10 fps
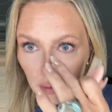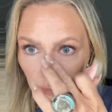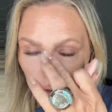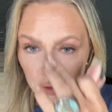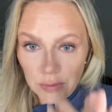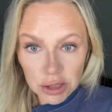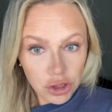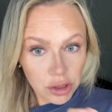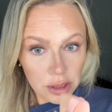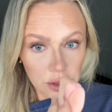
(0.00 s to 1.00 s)
make
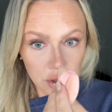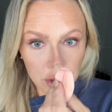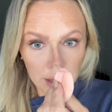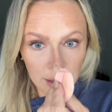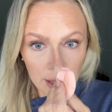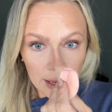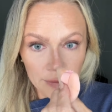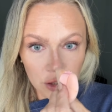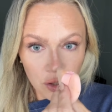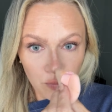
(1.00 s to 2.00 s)
sure you get it straight, and
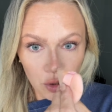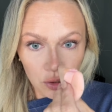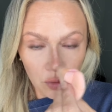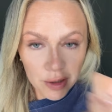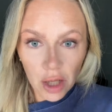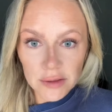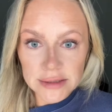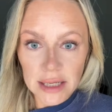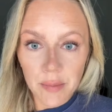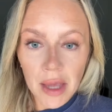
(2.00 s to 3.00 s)
then you can put a little bit on the
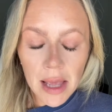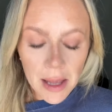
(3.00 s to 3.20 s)
tip.